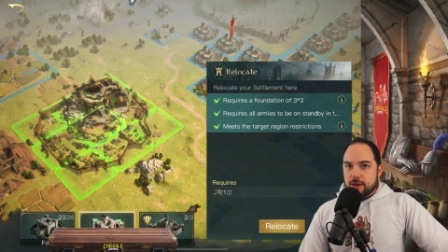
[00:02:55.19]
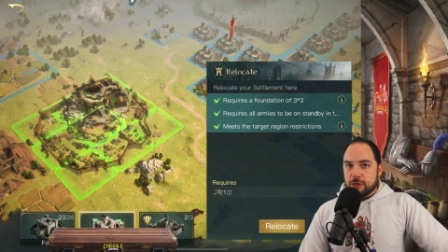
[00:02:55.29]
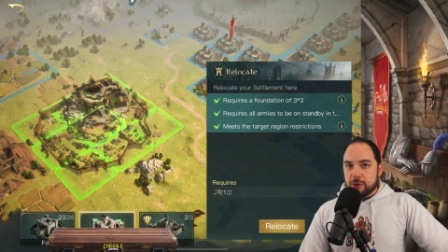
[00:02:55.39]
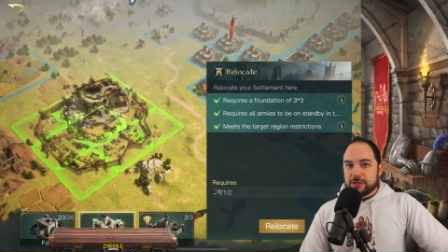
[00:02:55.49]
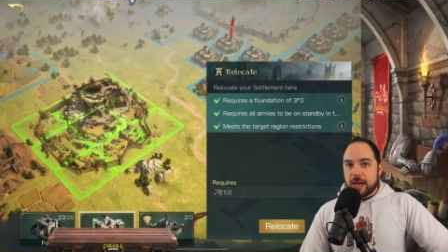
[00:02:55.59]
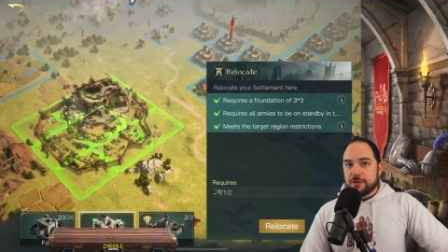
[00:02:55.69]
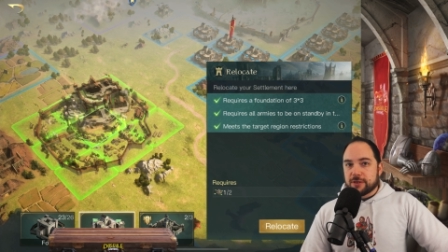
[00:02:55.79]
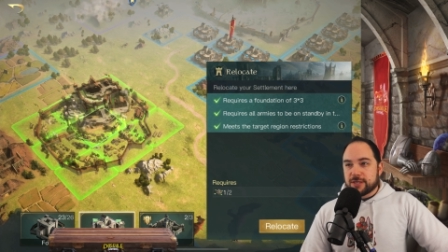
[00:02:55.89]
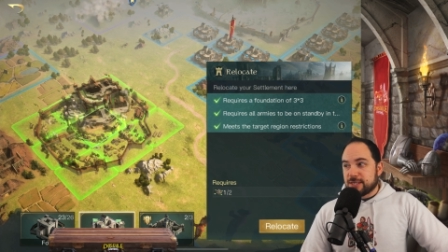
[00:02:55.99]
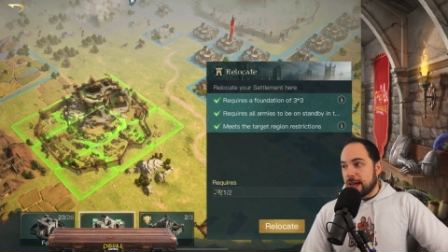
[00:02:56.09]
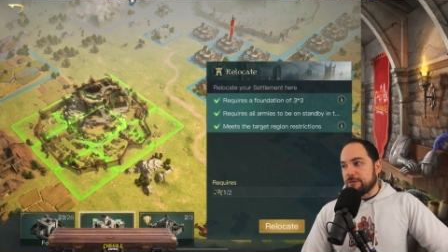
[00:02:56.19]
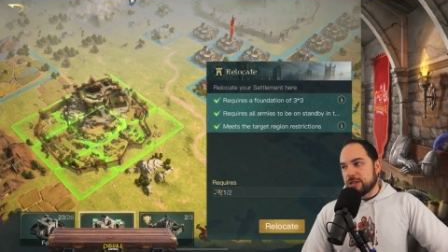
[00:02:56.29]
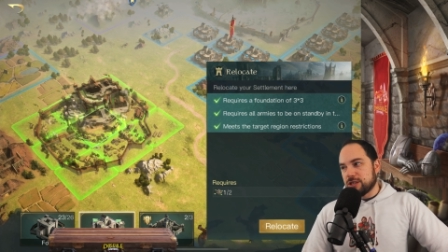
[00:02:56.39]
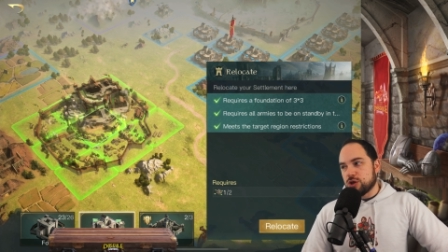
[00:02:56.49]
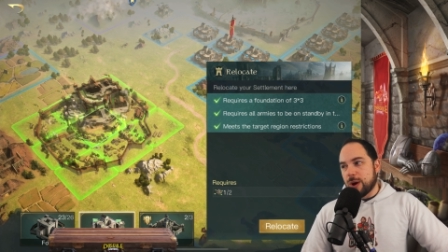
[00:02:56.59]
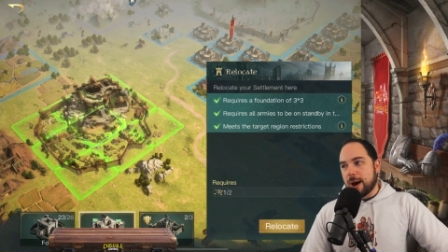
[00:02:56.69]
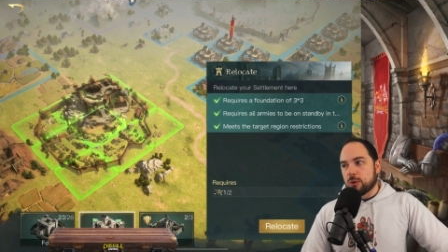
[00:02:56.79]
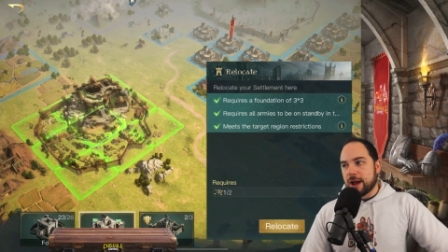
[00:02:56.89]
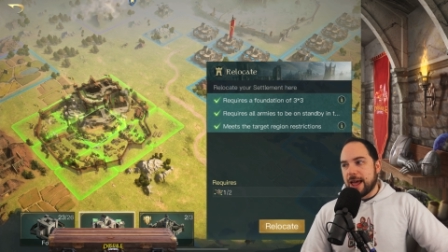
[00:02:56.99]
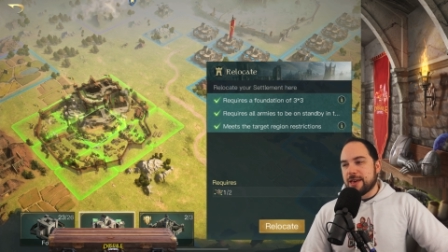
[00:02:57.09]
there is a 72
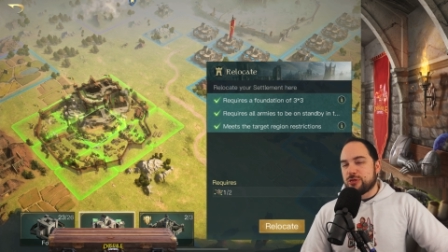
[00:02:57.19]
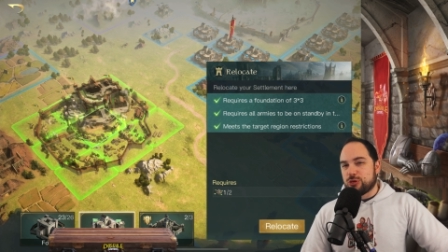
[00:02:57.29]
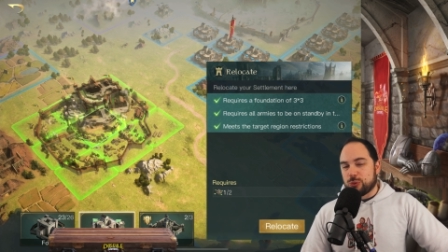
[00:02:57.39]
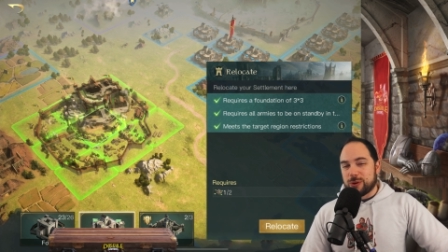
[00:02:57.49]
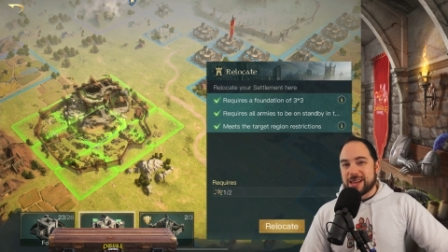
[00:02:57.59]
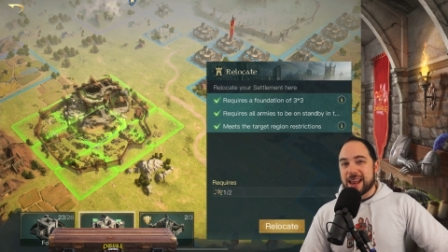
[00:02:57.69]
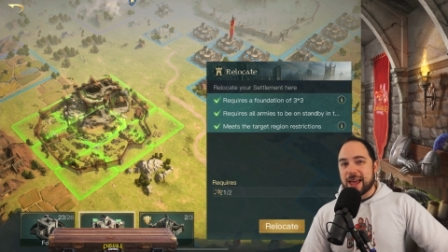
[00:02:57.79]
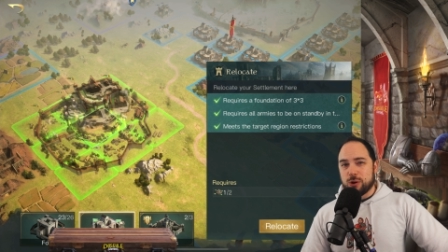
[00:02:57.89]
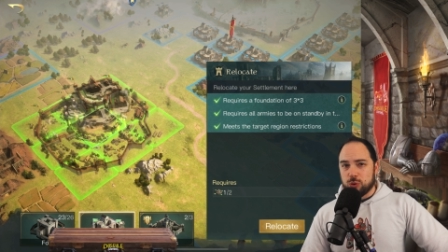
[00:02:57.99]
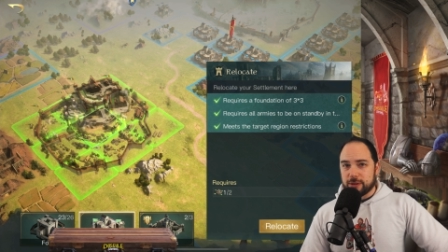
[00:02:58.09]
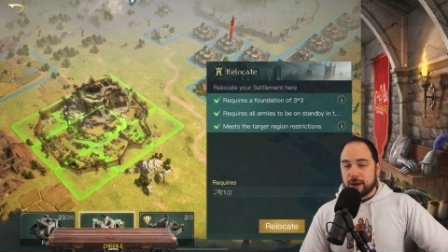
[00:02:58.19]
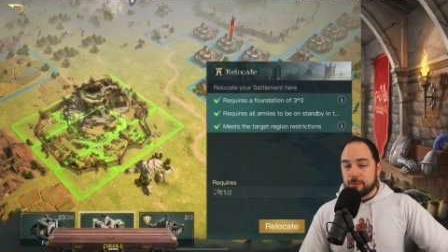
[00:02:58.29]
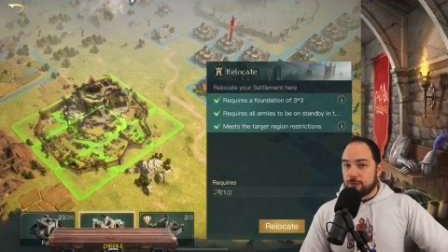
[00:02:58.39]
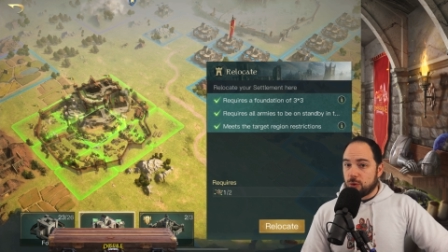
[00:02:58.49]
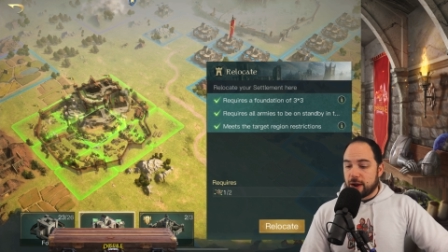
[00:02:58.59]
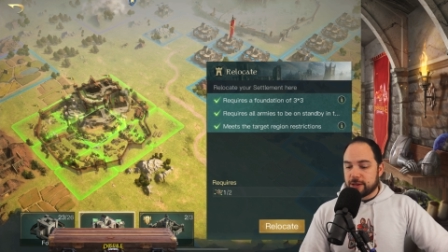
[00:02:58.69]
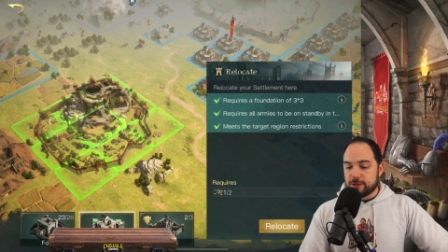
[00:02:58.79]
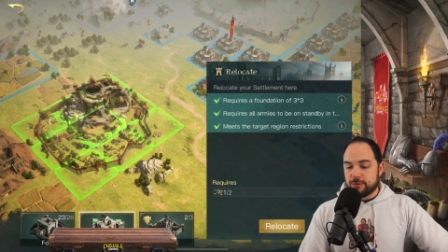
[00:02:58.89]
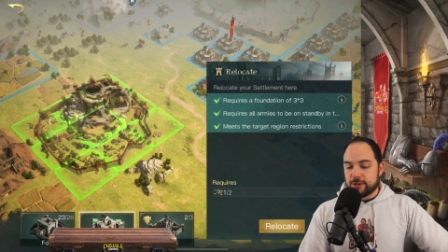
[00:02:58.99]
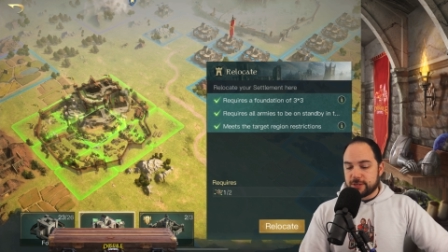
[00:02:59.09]
hour, a three day cooldown before I can
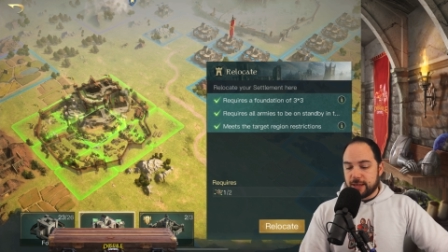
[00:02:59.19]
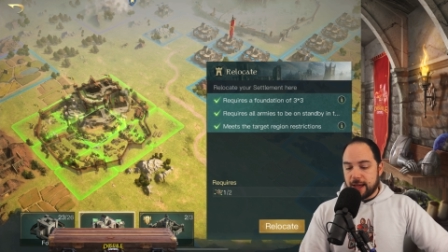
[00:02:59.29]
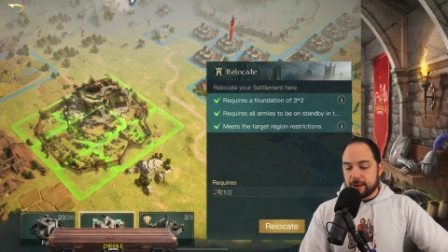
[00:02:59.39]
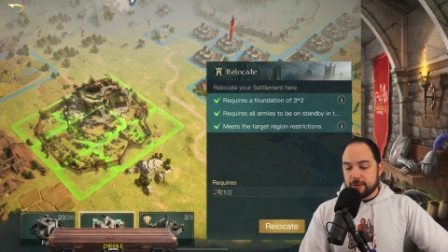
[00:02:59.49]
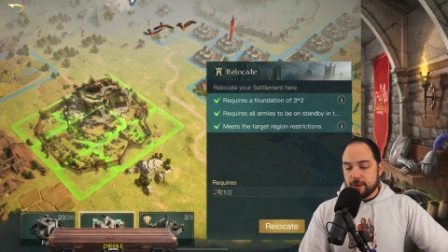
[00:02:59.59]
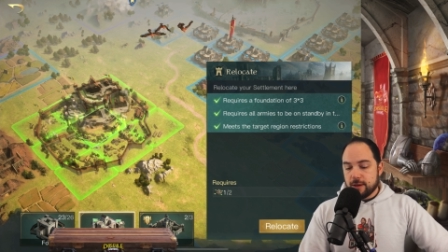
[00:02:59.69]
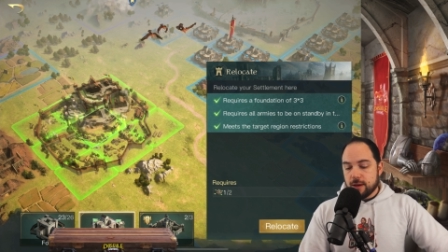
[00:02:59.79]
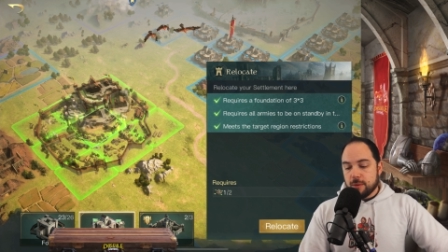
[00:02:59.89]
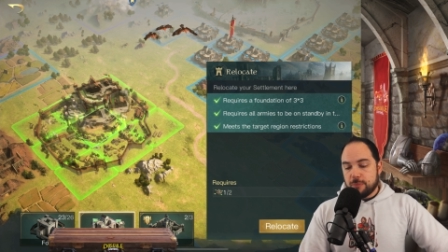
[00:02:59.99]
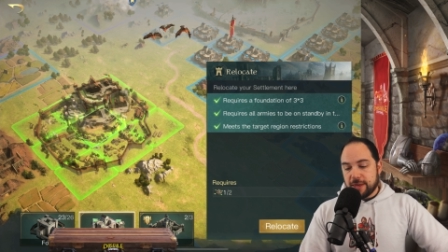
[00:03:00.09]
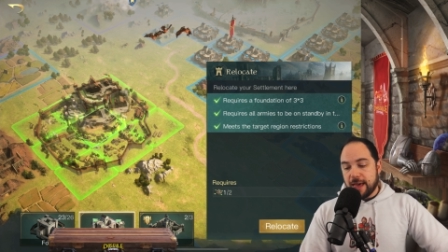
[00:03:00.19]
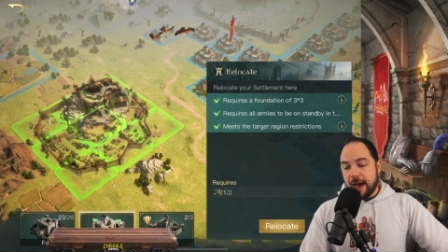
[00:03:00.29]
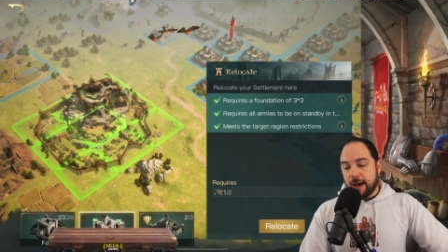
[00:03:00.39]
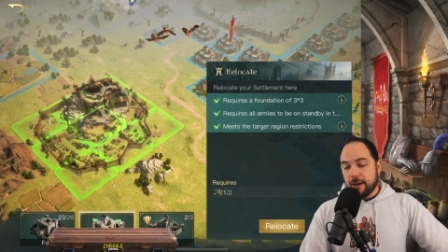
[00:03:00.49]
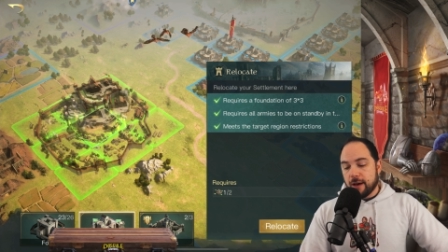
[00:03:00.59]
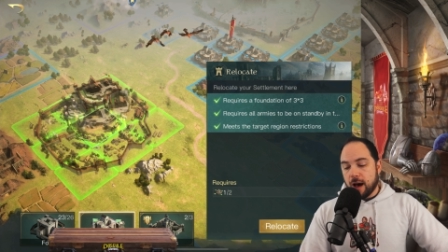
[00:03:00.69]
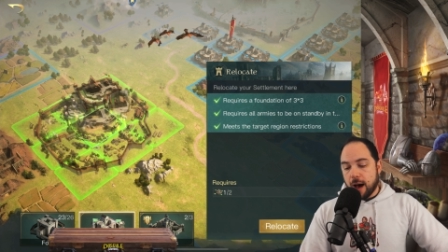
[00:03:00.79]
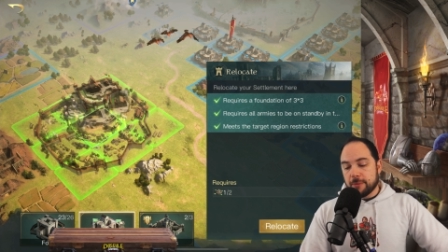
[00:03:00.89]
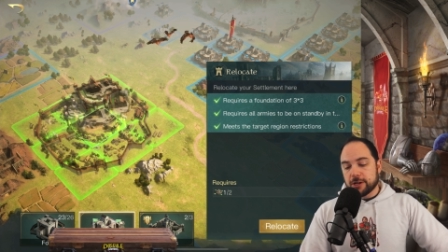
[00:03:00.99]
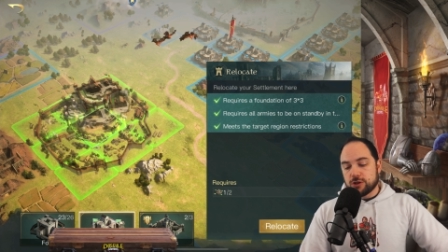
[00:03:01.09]
do this again. But yeah,
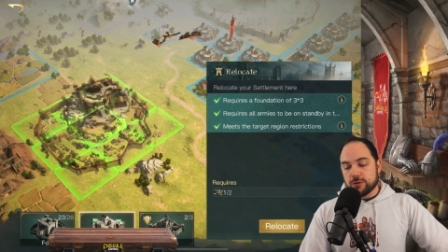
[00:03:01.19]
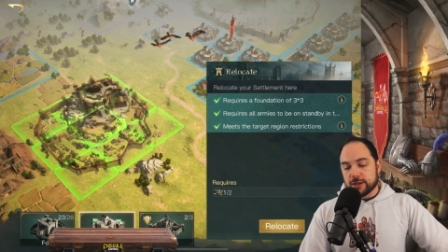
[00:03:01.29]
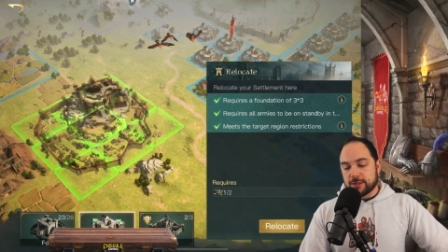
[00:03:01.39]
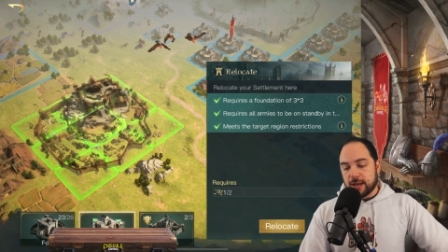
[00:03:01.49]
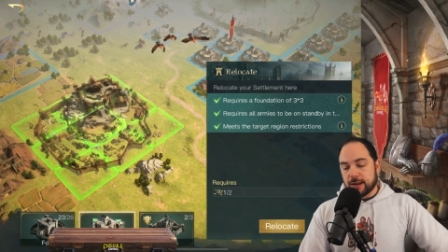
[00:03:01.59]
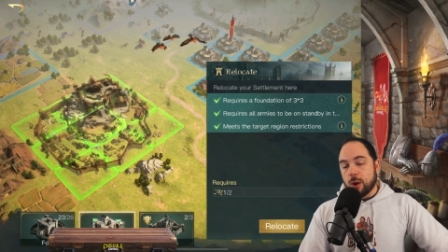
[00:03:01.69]
I'm going to do this thing.